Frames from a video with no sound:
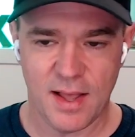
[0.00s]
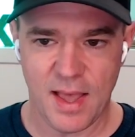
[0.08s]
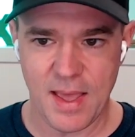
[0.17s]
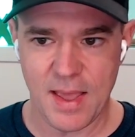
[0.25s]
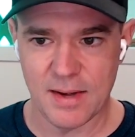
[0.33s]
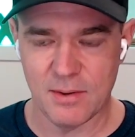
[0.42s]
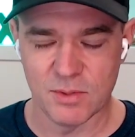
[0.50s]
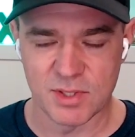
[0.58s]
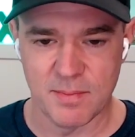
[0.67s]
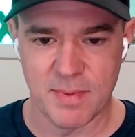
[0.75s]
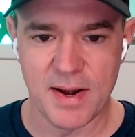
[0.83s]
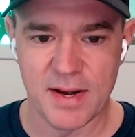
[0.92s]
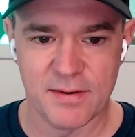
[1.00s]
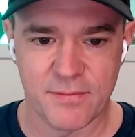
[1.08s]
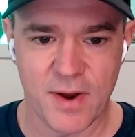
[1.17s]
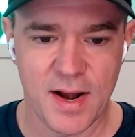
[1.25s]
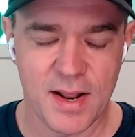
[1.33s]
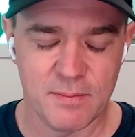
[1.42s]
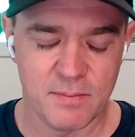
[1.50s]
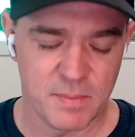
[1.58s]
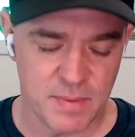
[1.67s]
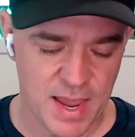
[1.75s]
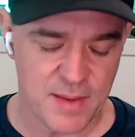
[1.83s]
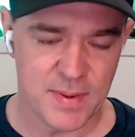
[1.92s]
And it was a Monday to Friday
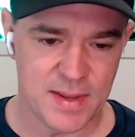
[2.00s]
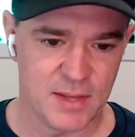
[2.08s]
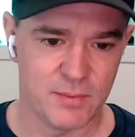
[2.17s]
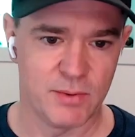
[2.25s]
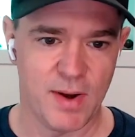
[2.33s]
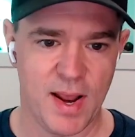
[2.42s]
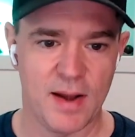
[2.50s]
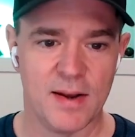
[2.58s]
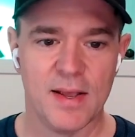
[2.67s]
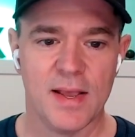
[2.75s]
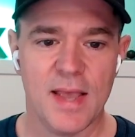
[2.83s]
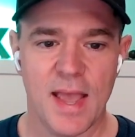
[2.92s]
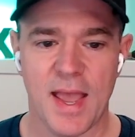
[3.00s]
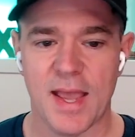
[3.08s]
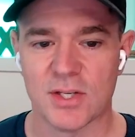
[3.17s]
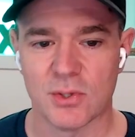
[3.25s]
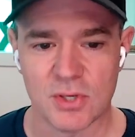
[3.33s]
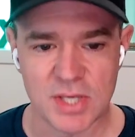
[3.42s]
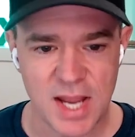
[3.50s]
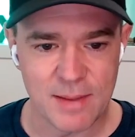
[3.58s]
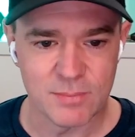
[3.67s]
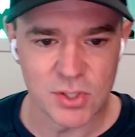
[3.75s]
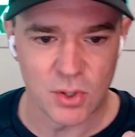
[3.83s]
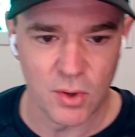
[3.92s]
campaign that we ran. And so
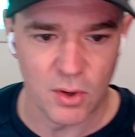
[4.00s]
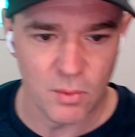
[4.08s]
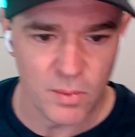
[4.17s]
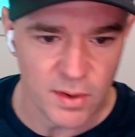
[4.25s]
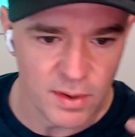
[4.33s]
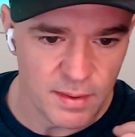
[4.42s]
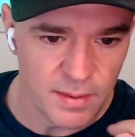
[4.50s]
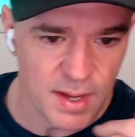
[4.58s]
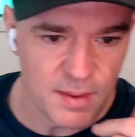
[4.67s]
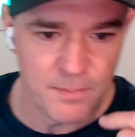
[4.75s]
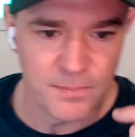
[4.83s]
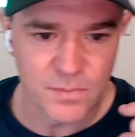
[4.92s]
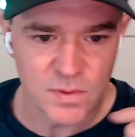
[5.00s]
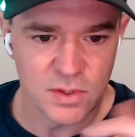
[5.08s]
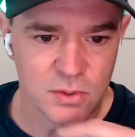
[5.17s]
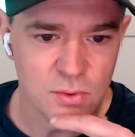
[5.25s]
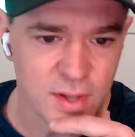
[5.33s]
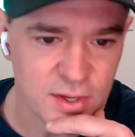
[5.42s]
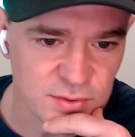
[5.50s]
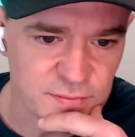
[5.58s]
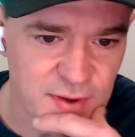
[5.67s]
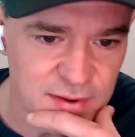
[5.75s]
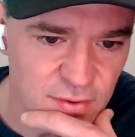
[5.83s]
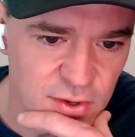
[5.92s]
DMs total were
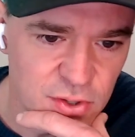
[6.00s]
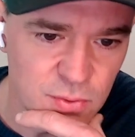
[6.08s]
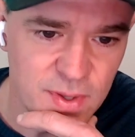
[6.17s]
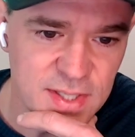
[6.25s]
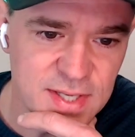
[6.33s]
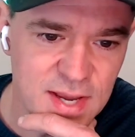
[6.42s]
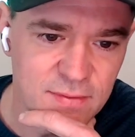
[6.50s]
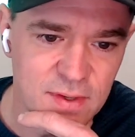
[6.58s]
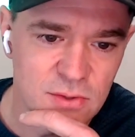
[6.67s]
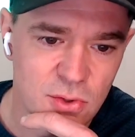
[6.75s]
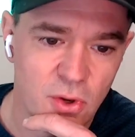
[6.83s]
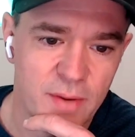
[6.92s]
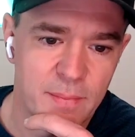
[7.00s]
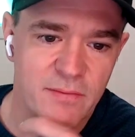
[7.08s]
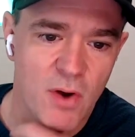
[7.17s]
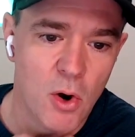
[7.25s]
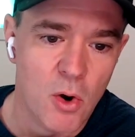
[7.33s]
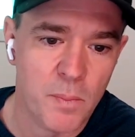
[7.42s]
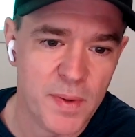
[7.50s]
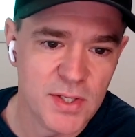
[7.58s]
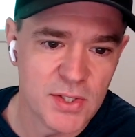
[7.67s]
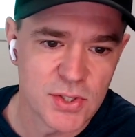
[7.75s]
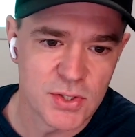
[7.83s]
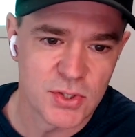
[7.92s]
2,527. Total number of
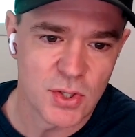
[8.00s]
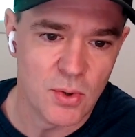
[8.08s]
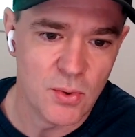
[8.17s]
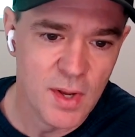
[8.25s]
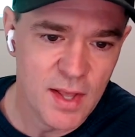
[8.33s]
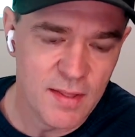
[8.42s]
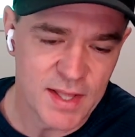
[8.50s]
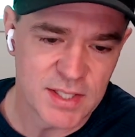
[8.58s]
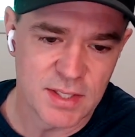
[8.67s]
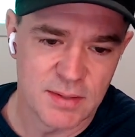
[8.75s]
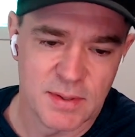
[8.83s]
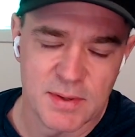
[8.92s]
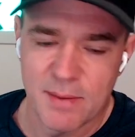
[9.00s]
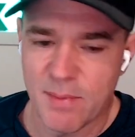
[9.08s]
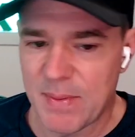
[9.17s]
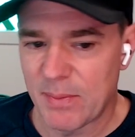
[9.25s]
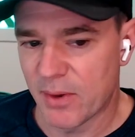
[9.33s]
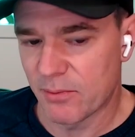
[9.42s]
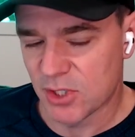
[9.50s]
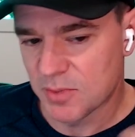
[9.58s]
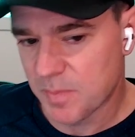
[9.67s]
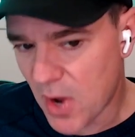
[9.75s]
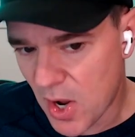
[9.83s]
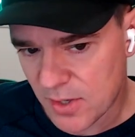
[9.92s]
opens. So that's the number of people that
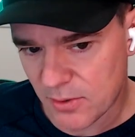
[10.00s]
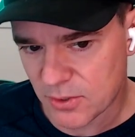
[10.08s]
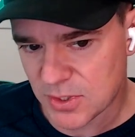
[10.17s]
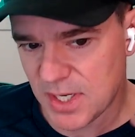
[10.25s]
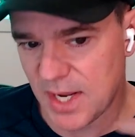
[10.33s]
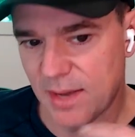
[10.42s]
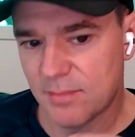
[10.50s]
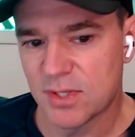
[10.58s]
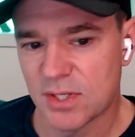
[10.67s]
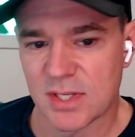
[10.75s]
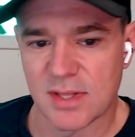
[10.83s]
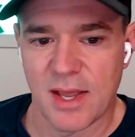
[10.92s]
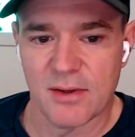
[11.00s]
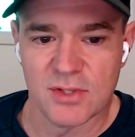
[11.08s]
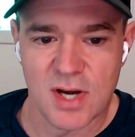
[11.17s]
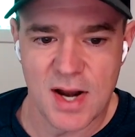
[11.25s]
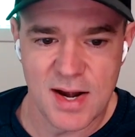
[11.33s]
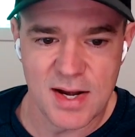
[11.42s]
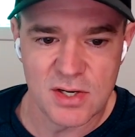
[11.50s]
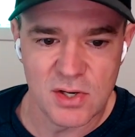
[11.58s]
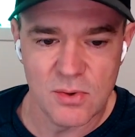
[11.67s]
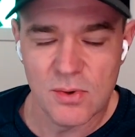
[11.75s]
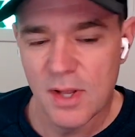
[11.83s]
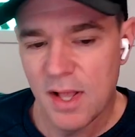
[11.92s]
respond to those DMs is
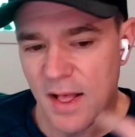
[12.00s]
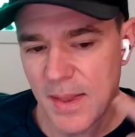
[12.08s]
1,092.